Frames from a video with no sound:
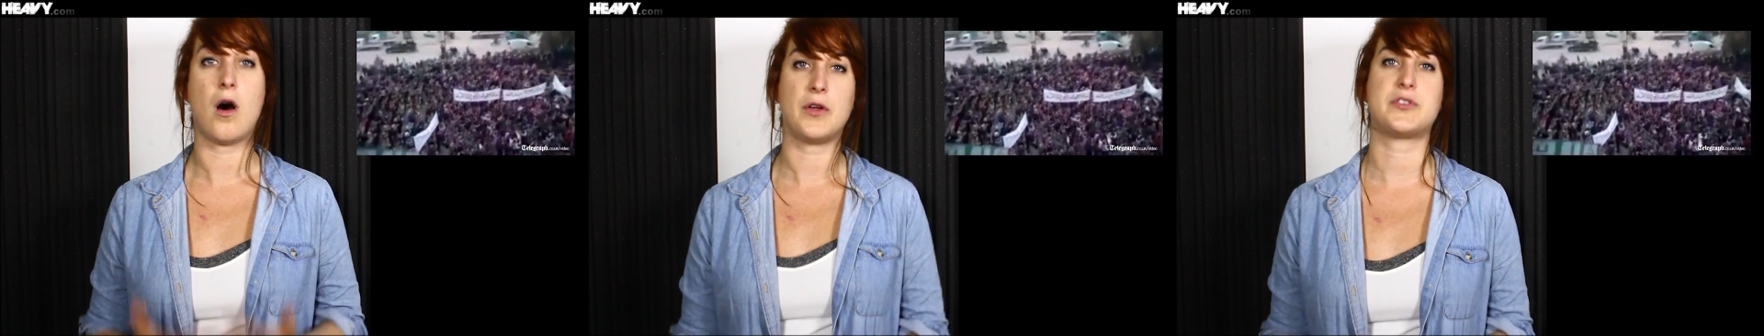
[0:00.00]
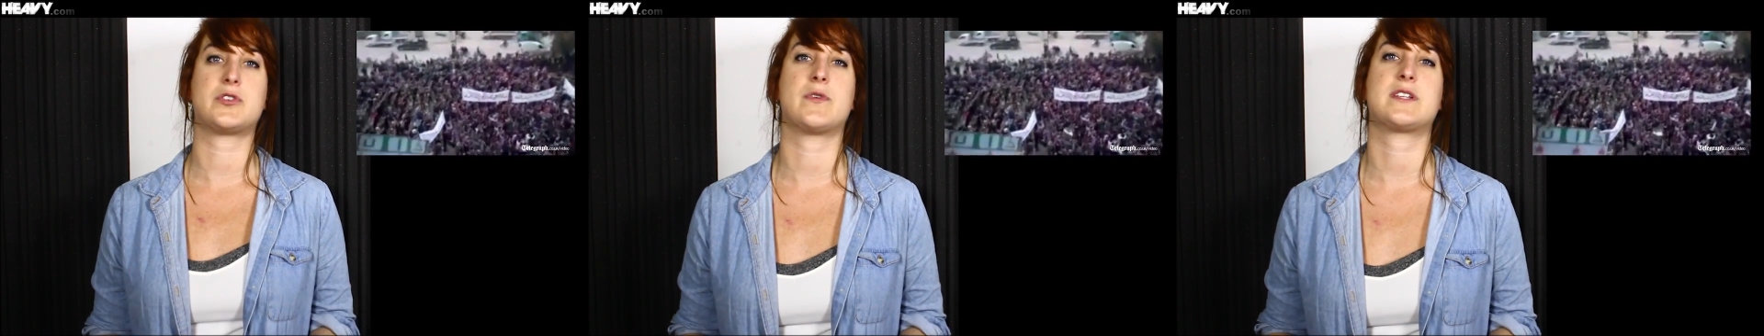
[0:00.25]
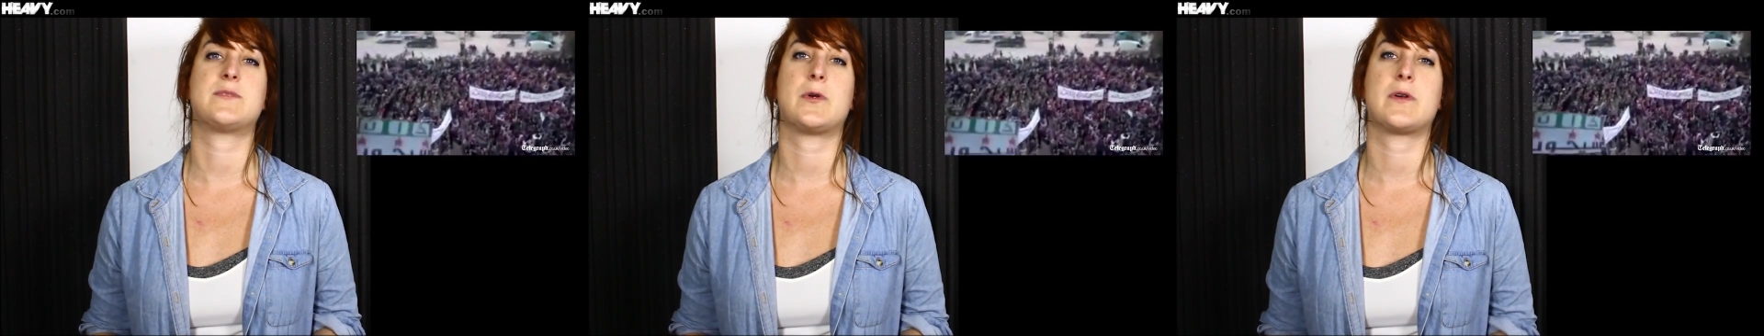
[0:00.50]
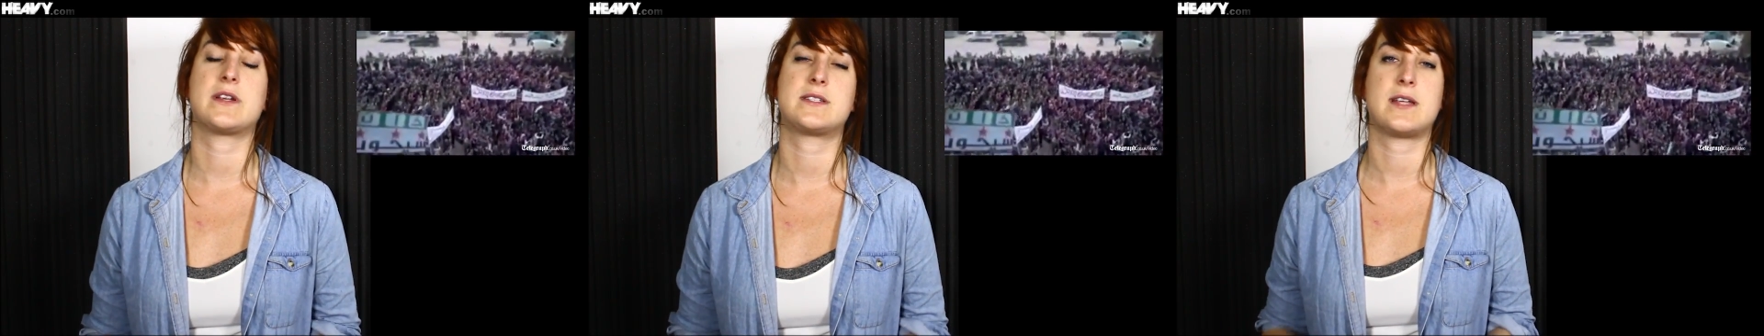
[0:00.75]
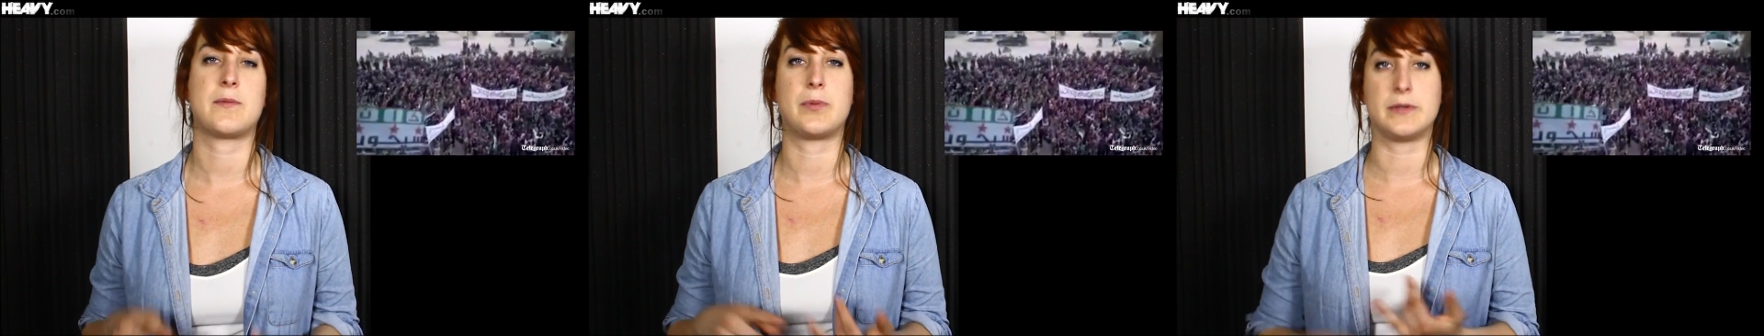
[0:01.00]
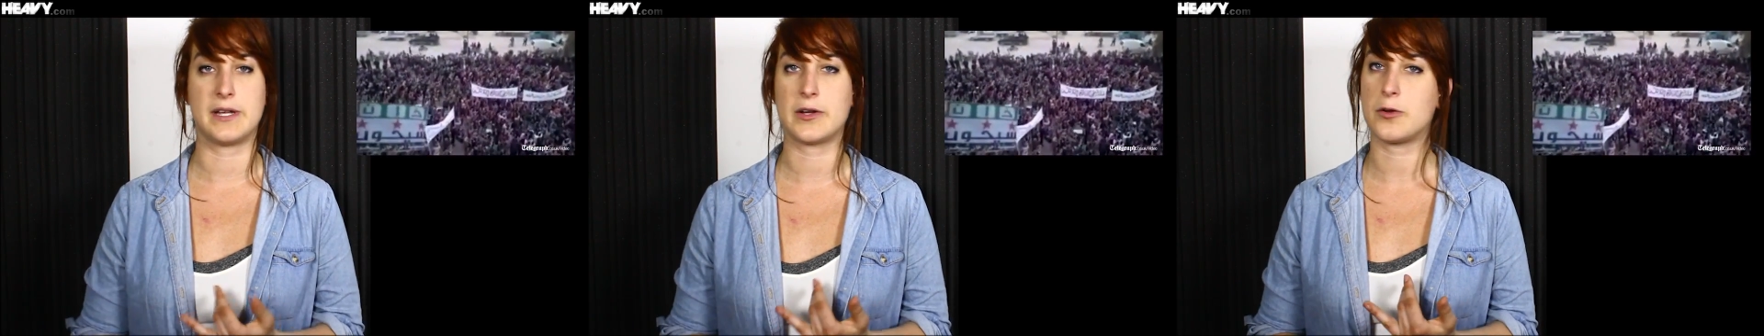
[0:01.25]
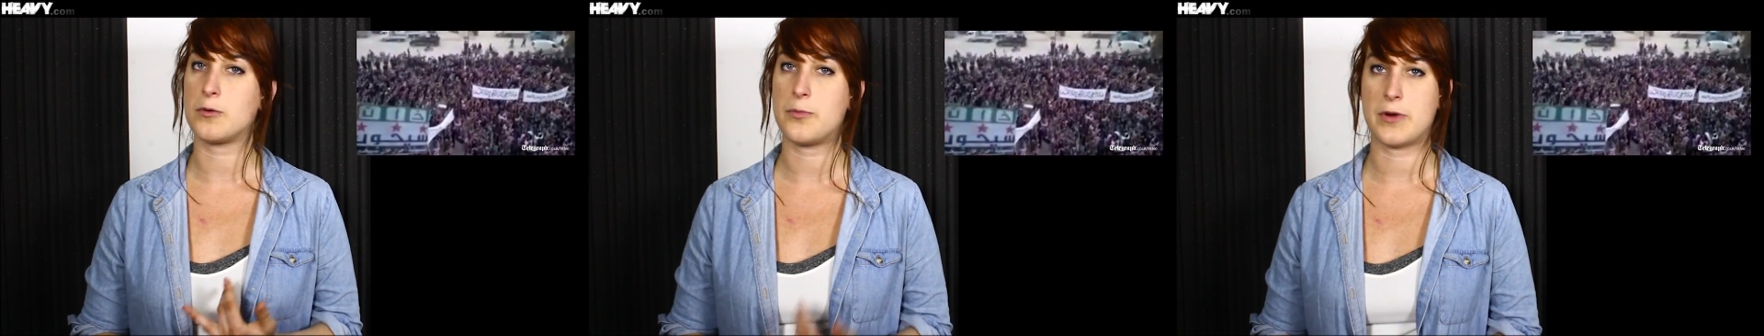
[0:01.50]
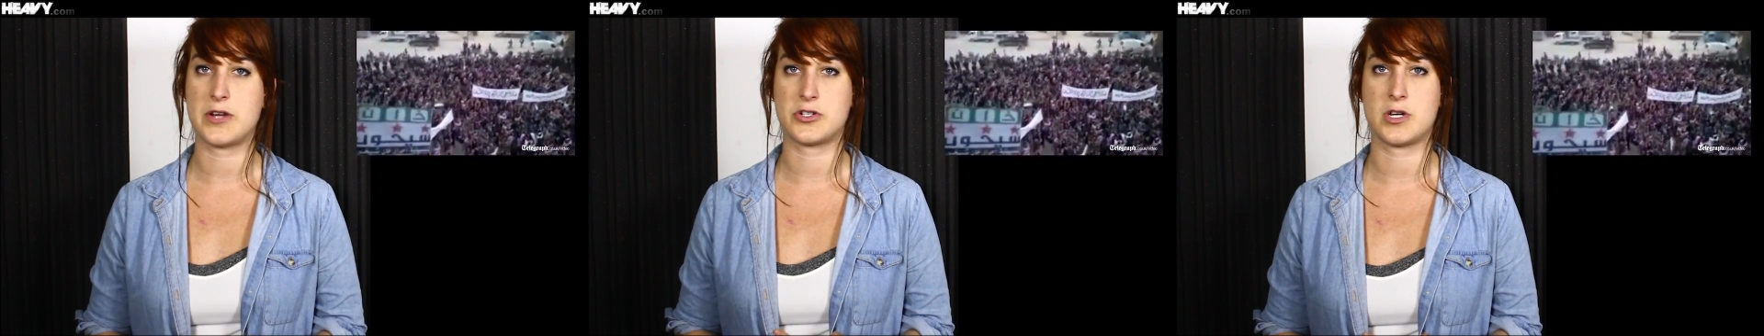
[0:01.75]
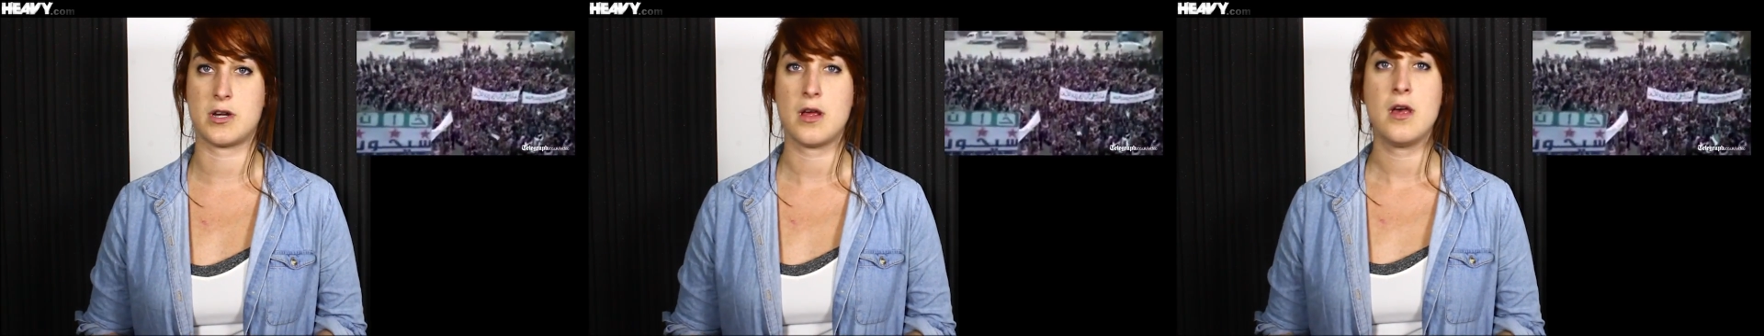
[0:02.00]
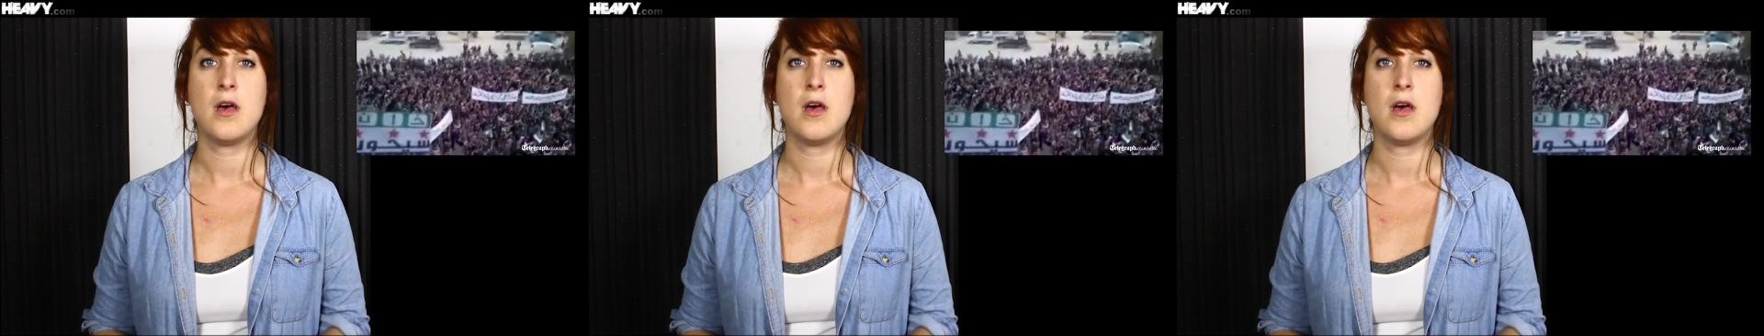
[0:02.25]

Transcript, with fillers: also experiencing political repression,